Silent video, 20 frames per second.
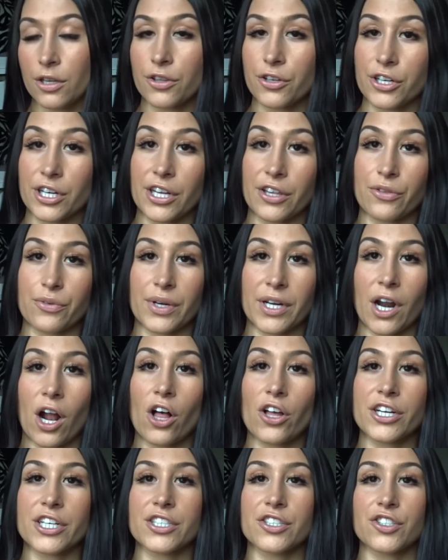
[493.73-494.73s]
thirty-three
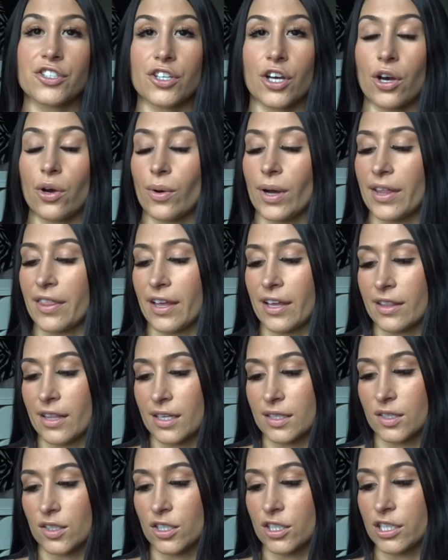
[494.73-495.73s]
dollars, so I think
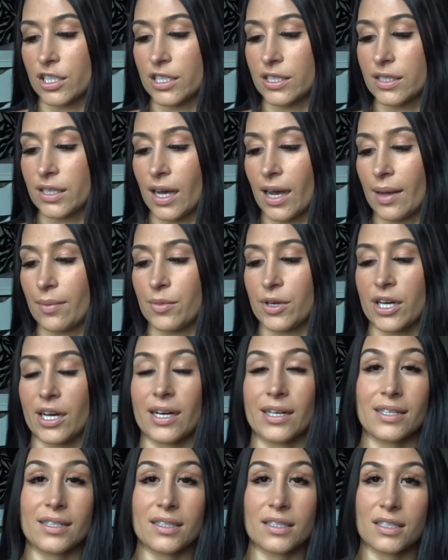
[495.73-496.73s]
that's a good time to
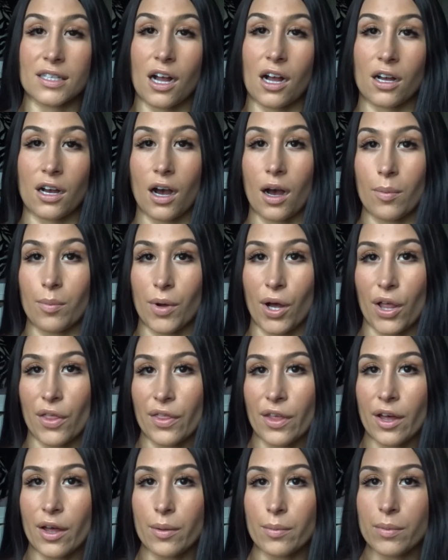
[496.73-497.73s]
kind of stock up on
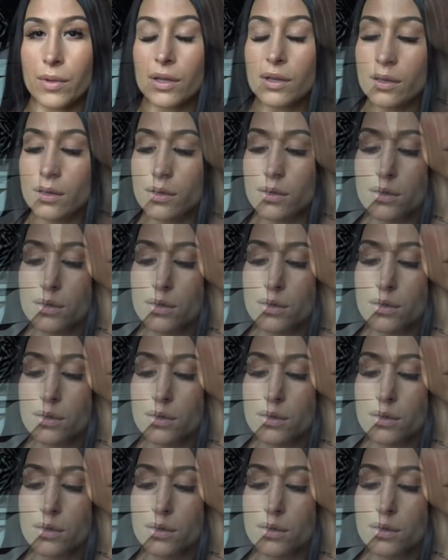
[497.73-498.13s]
them.